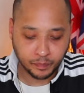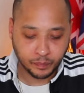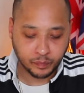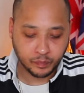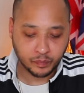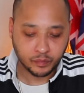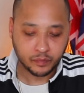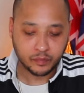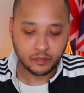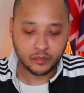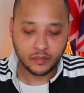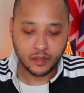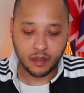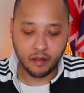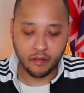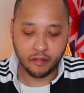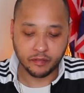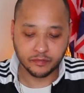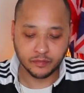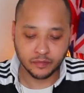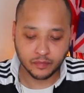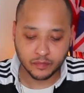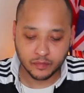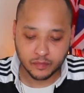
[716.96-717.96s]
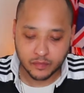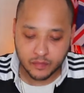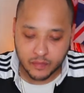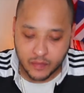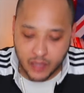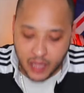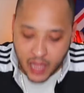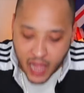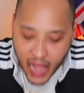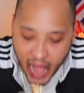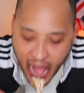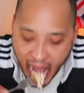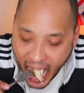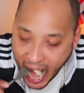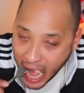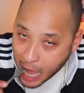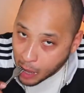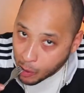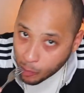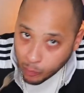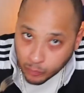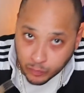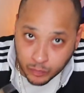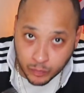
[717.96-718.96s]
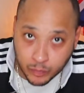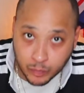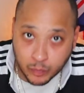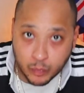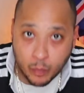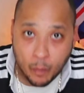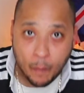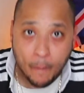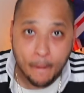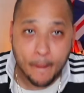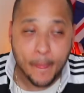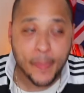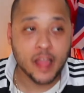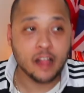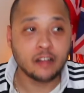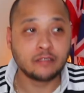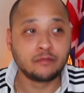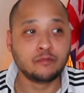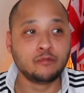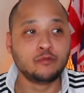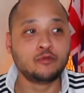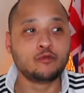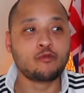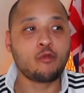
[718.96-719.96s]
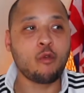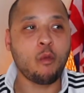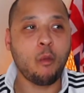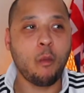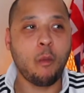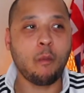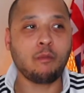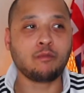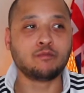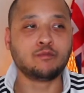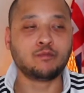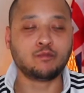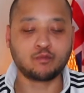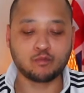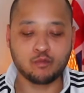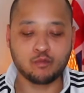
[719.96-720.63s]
my brother says, you're gonna learn today.